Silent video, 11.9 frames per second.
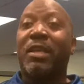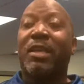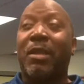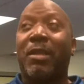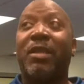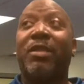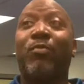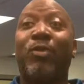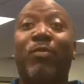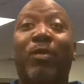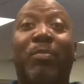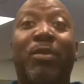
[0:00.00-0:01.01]
And then we
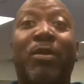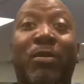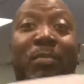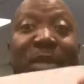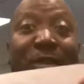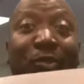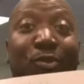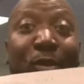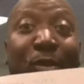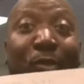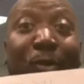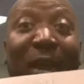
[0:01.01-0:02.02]
would put them into a
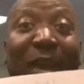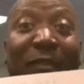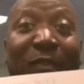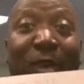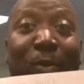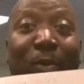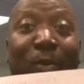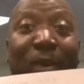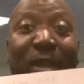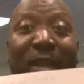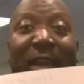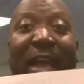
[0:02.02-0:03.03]
graphic
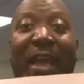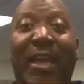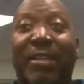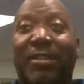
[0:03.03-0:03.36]
organizer.